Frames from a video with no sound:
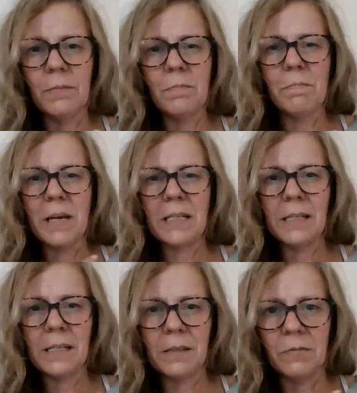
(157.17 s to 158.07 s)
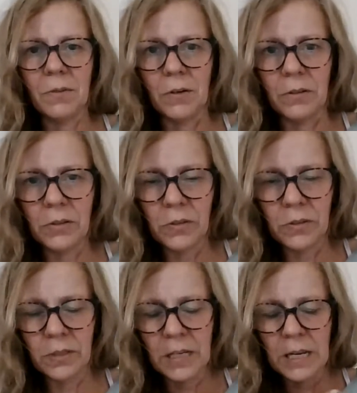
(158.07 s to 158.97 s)
masses of
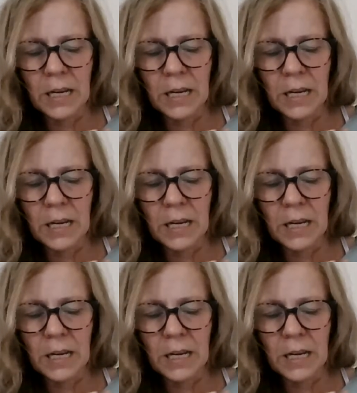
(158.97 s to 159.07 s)
loss.